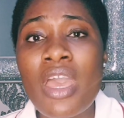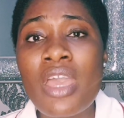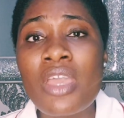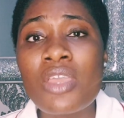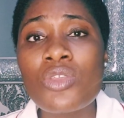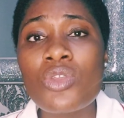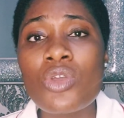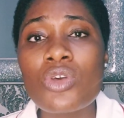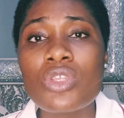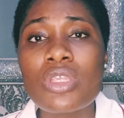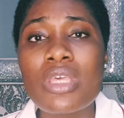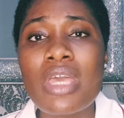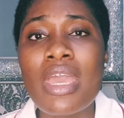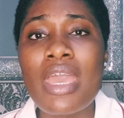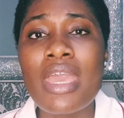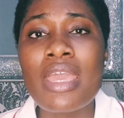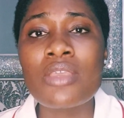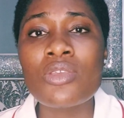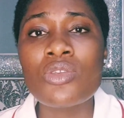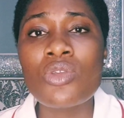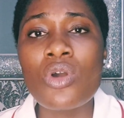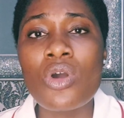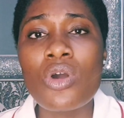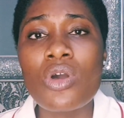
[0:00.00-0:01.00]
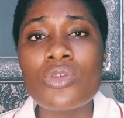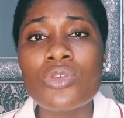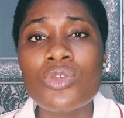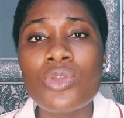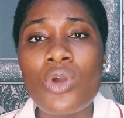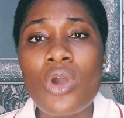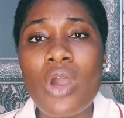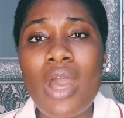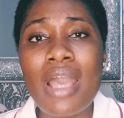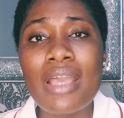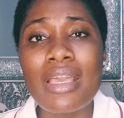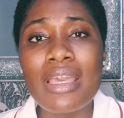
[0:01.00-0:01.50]

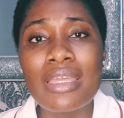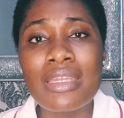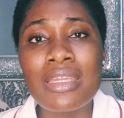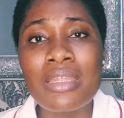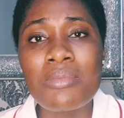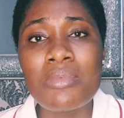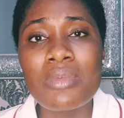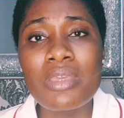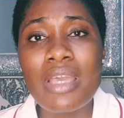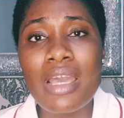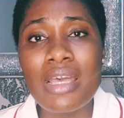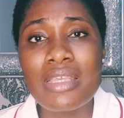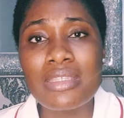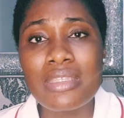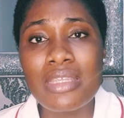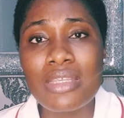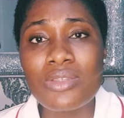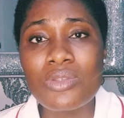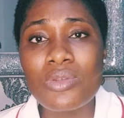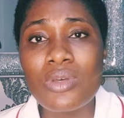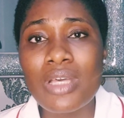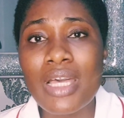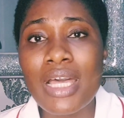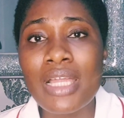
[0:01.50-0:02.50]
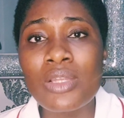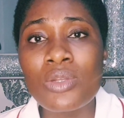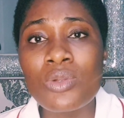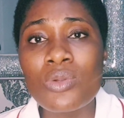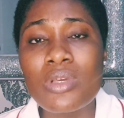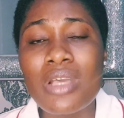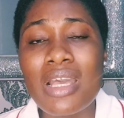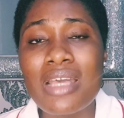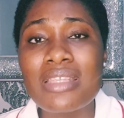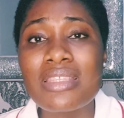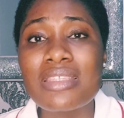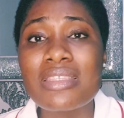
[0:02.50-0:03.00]
your academic assessor can
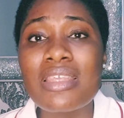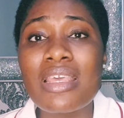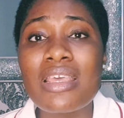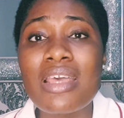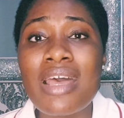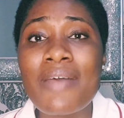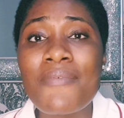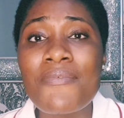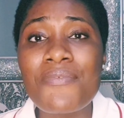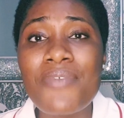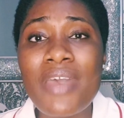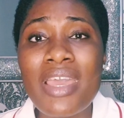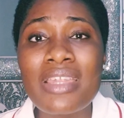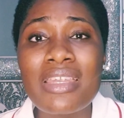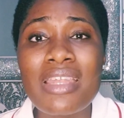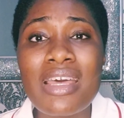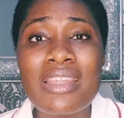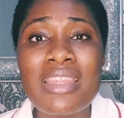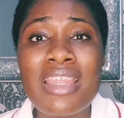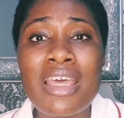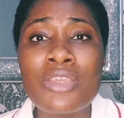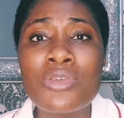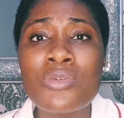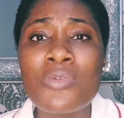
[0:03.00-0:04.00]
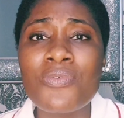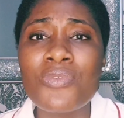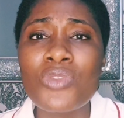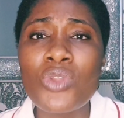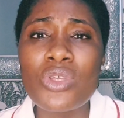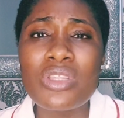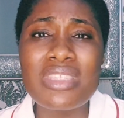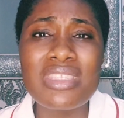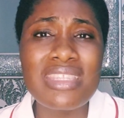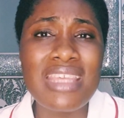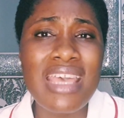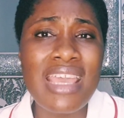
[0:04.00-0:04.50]
look and see and find out that you've
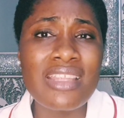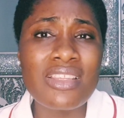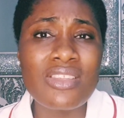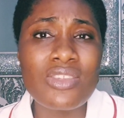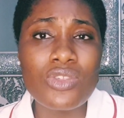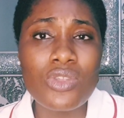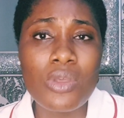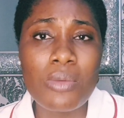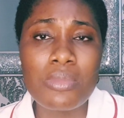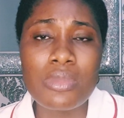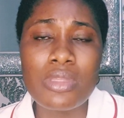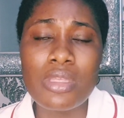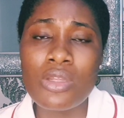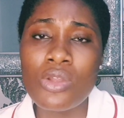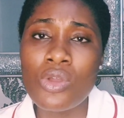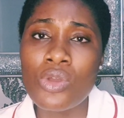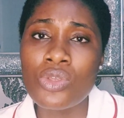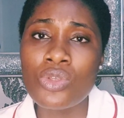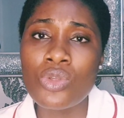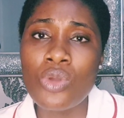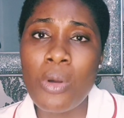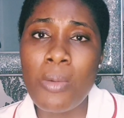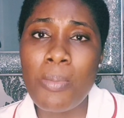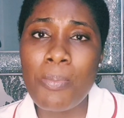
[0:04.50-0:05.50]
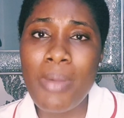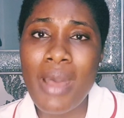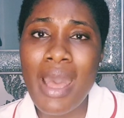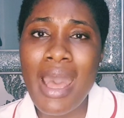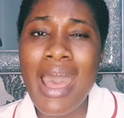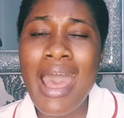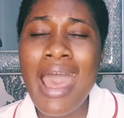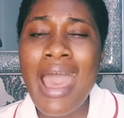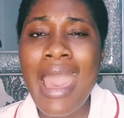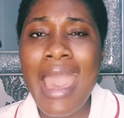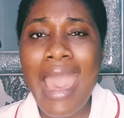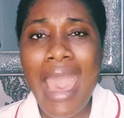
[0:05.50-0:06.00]
not signed something on your
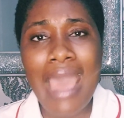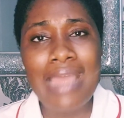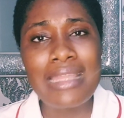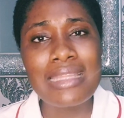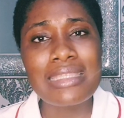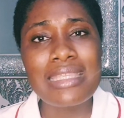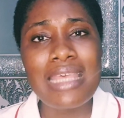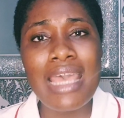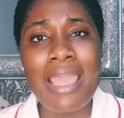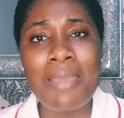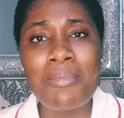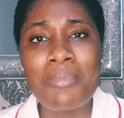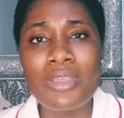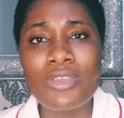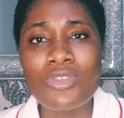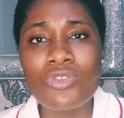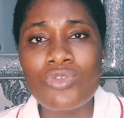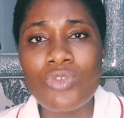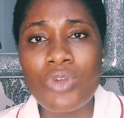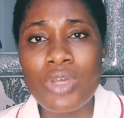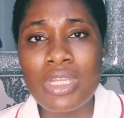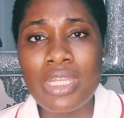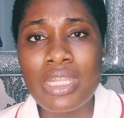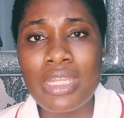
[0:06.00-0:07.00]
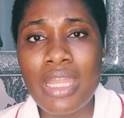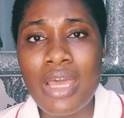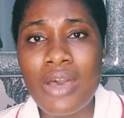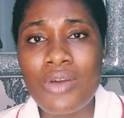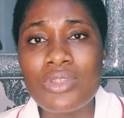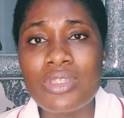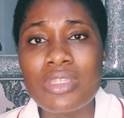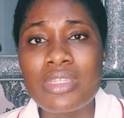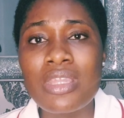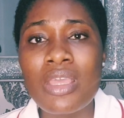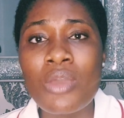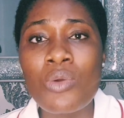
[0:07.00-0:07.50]
part and time is running
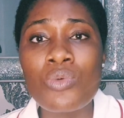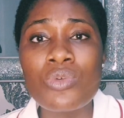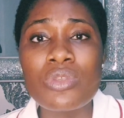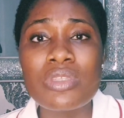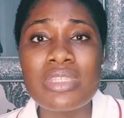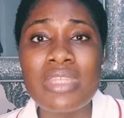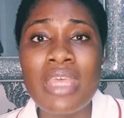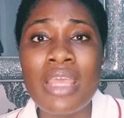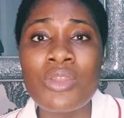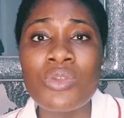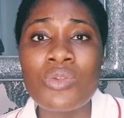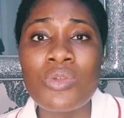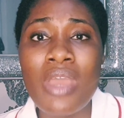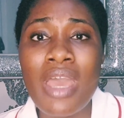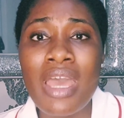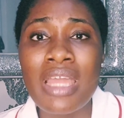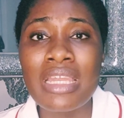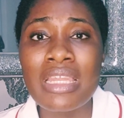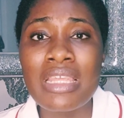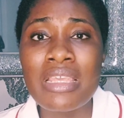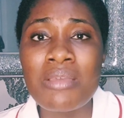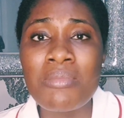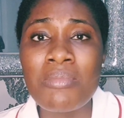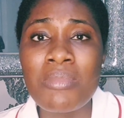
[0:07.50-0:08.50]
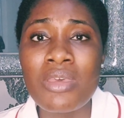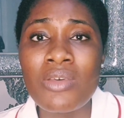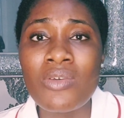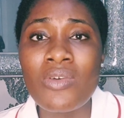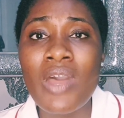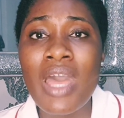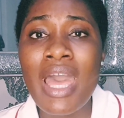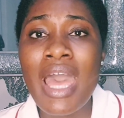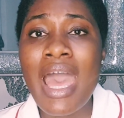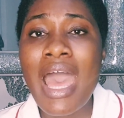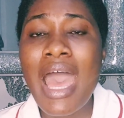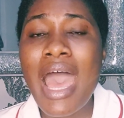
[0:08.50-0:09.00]
out, they will send you an email
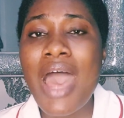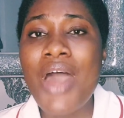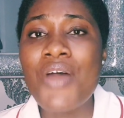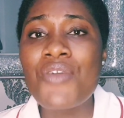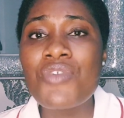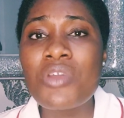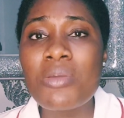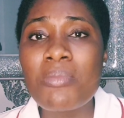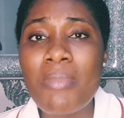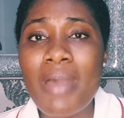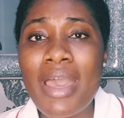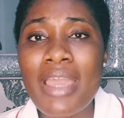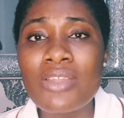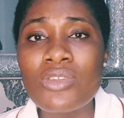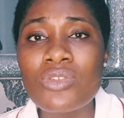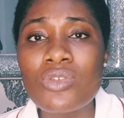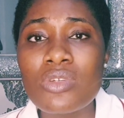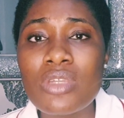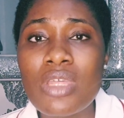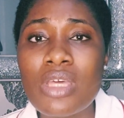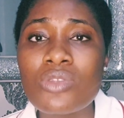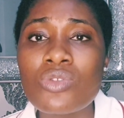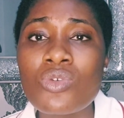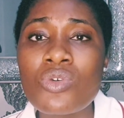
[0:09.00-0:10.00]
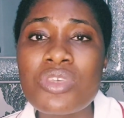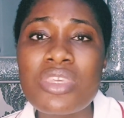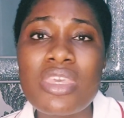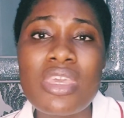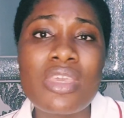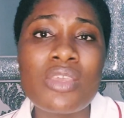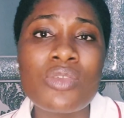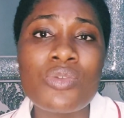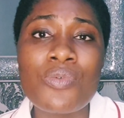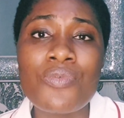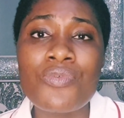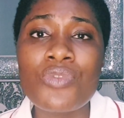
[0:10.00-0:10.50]
and remind you that,
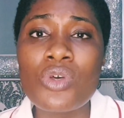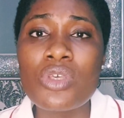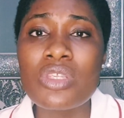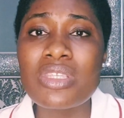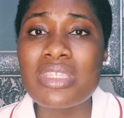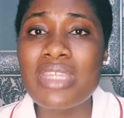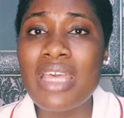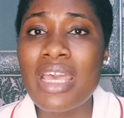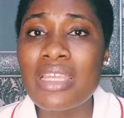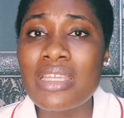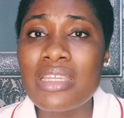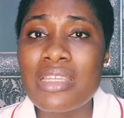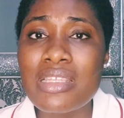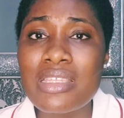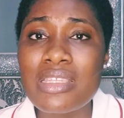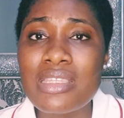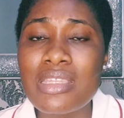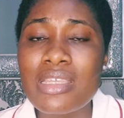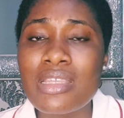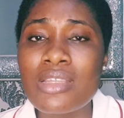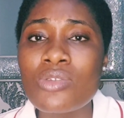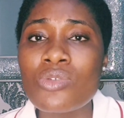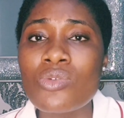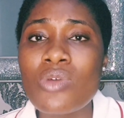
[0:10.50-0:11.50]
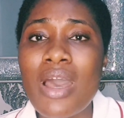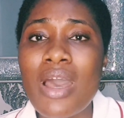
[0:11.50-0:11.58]
okay, you've not signed this thing, you